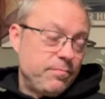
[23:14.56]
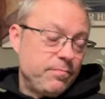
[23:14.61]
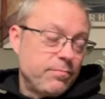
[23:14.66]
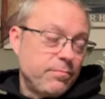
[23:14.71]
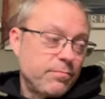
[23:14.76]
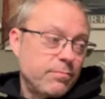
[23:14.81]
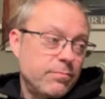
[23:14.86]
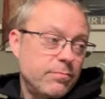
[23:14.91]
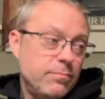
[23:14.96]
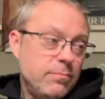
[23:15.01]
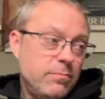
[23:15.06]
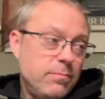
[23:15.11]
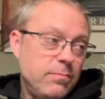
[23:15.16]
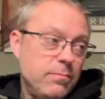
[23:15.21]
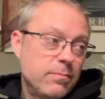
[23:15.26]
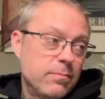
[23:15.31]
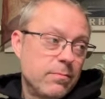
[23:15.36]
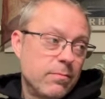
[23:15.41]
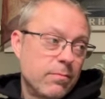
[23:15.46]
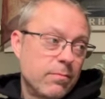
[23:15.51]

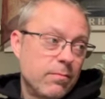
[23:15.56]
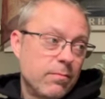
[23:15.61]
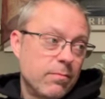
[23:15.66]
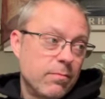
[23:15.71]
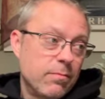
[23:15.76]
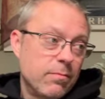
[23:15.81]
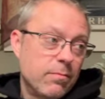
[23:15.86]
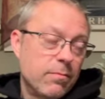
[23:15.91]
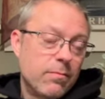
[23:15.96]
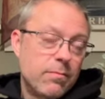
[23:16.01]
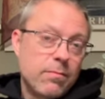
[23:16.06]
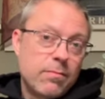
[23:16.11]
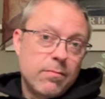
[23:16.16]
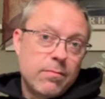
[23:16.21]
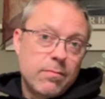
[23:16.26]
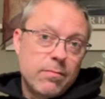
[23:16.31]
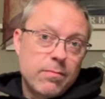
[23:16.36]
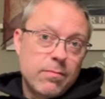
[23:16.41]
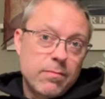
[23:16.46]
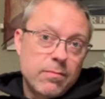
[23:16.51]

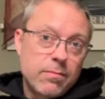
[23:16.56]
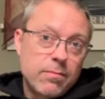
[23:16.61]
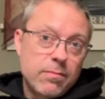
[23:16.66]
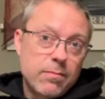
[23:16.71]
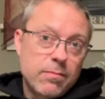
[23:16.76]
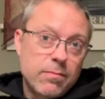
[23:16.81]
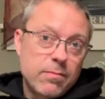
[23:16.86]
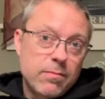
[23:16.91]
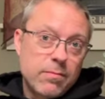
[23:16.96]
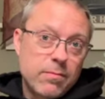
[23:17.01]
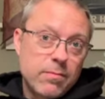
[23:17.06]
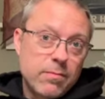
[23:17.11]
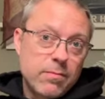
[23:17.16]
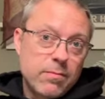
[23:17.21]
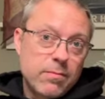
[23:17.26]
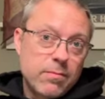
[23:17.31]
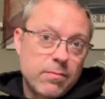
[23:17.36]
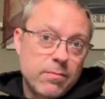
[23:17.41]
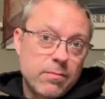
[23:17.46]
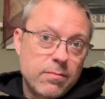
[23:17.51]

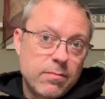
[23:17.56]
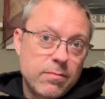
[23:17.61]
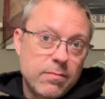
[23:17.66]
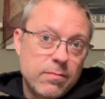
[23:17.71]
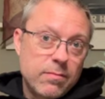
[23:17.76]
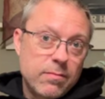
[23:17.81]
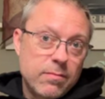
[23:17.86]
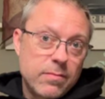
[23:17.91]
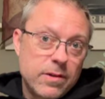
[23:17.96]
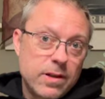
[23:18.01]
The person shown says nothing.